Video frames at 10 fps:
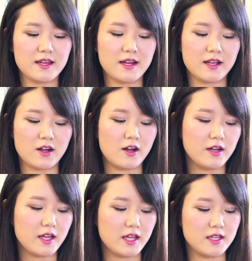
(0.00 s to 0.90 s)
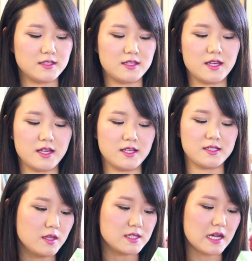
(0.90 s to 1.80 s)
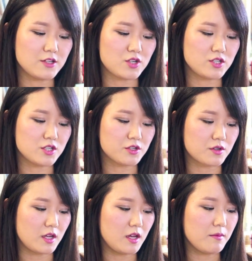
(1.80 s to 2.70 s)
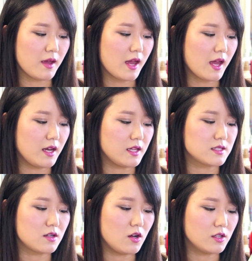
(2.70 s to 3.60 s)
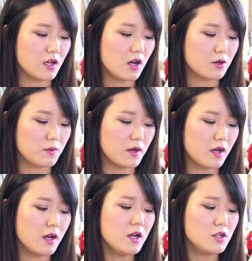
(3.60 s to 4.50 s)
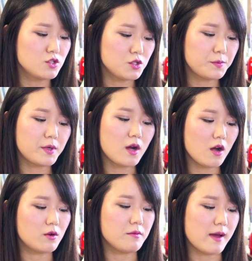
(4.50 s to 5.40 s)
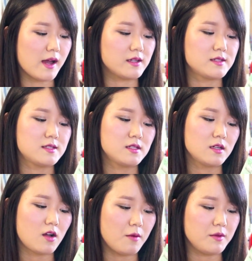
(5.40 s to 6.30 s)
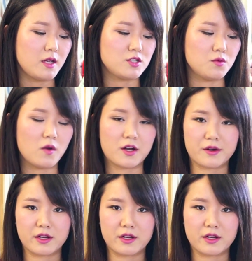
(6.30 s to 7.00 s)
that I got is this hydration cream, and it's called Aqua Super Aqua Max Combination Watery